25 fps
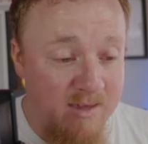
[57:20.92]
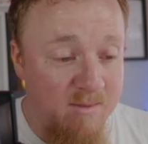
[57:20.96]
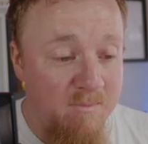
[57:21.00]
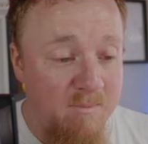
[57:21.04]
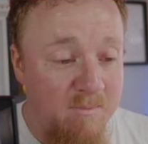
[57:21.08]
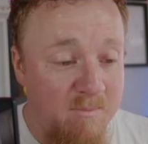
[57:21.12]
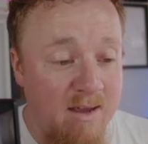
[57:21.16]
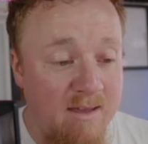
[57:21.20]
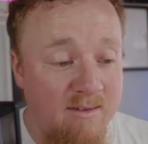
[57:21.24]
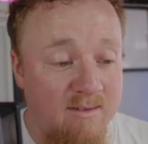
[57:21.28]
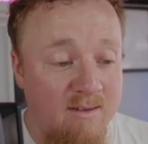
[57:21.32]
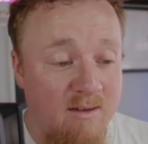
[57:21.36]
This
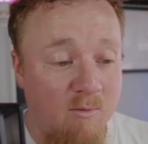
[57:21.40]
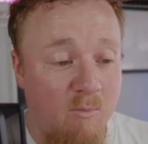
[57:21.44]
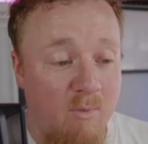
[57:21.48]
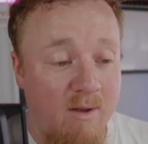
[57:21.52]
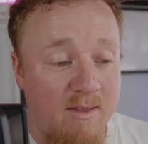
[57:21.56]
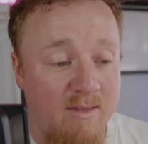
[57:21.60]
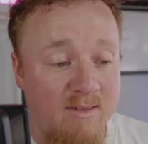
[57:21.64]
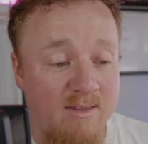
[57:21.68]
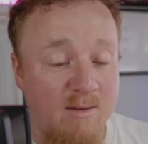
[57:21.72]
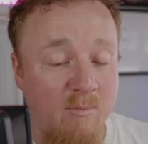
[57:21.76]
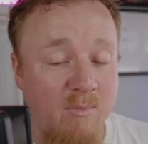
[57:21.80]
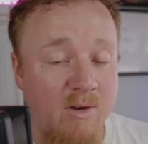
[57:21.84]
means that
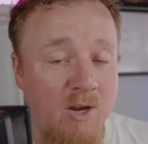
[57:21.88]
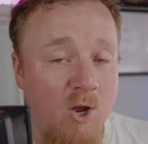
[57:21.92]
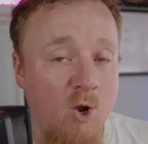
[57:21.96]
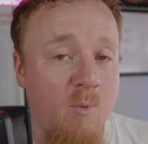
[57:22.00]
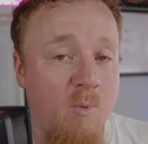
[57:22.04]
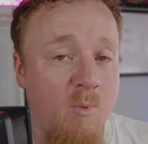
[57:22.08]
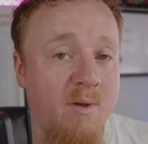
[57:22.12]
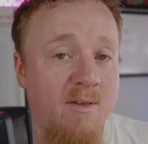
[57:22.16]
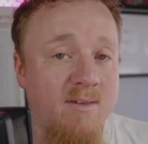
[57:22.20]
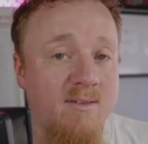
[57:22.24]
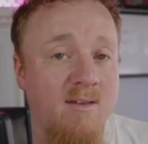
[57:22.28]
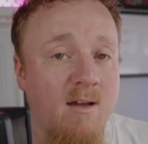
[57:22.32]
when someone
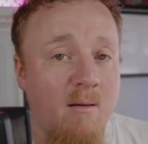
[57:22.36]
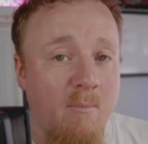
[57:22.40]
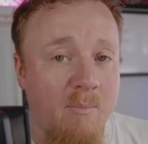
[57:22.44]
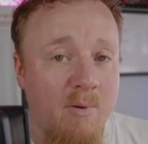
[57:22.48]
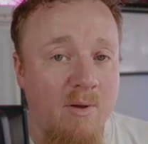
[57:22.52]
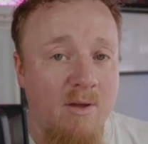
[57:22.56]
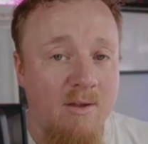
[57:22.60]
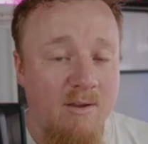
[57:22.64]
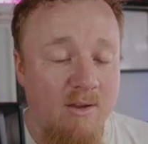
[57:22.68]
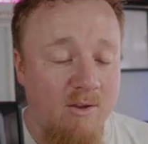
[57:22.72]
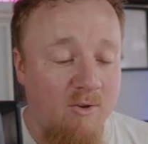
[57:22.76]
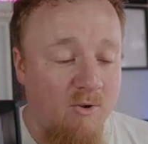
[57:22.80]
opens up
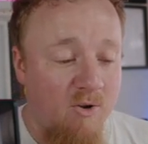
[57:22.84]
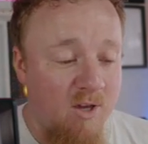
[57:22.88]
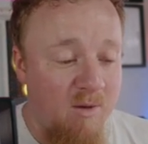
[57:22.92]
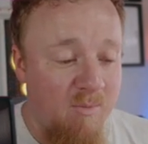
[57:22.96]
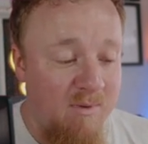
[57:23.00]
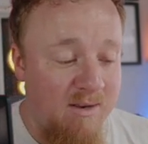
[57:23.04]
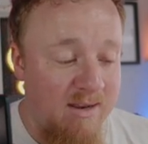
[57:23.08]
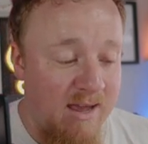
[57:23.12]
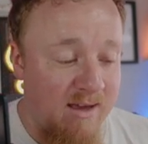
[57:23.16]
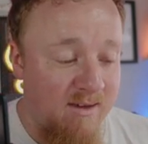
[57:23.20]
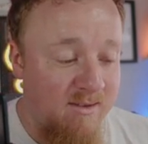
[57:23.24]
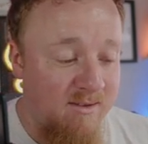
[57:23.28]
the
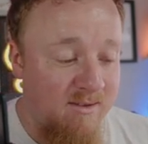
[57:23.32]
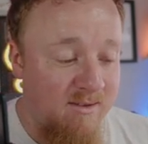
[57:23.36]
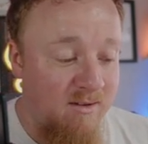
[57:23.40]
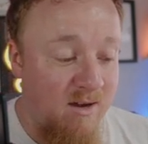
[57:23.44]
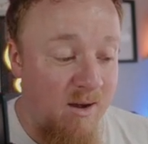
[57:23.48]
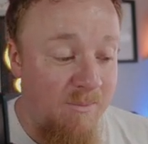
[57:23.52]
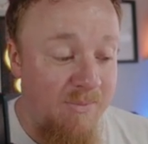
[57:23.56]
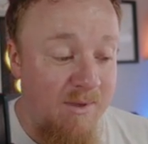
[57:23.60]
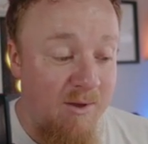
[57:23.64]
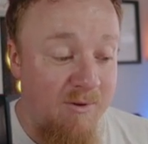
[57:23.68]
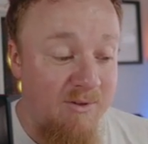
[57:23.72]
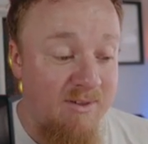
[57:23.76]
document next
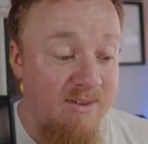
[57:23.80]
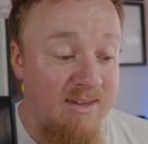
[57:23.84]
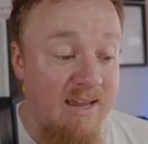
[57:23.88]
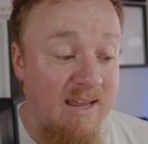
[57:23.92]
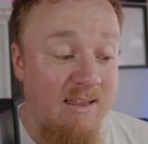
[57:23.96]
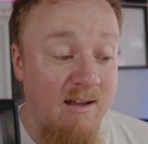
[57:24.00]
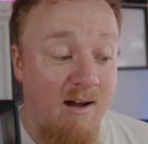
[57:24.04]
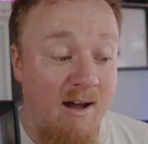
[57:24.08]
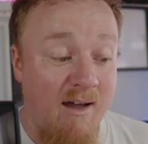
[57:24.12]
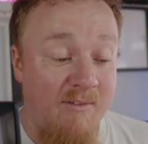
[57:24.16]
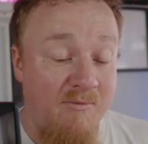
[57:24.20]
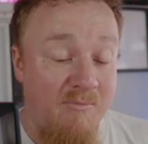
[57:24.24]
time, they'll see
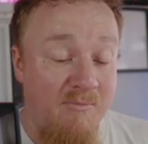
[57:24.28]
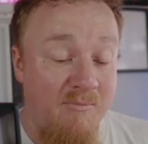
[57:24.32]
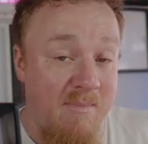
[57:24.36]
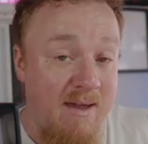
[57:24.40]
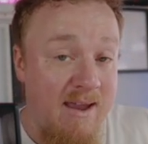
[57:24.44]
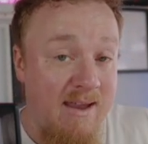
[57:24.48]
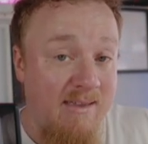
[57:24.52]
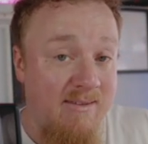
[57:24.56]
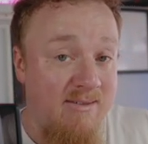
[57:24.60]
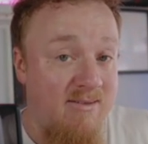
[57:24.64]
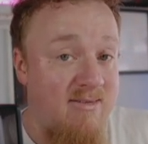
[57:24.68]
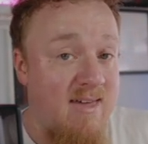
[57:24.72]
that I've
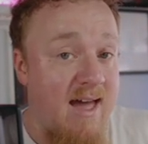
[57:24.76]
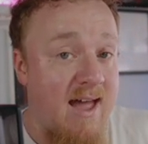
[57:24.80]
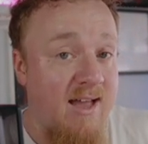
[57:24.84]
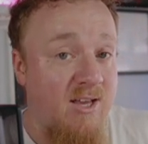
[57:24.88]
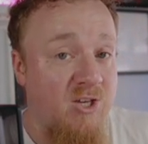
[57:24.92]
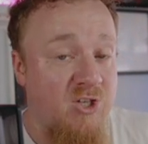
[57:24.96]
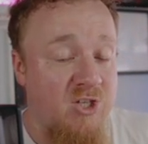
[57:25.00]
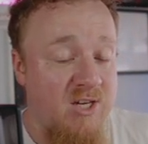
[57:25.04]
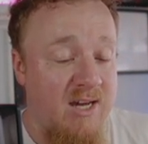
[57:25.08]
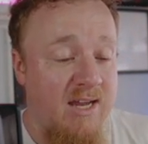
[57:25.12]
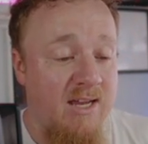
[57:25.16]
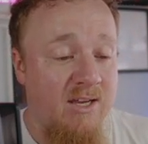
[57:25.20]
made
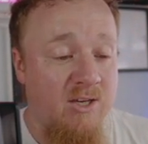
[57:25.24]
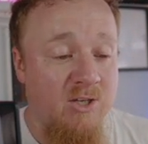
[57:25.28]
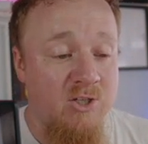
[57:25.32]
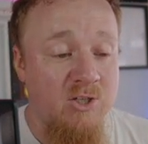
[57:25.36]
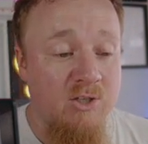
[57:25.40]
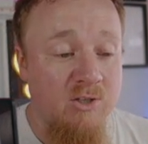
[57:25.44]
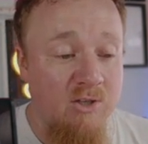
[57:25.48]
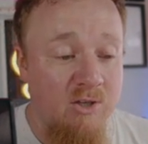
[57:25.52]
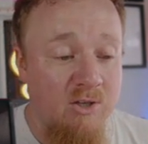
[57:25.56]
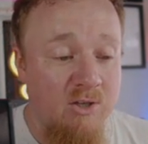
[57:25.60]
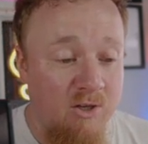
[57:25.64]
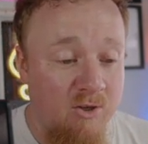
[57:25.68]
that
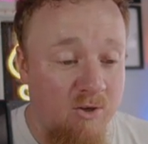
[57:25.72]
change to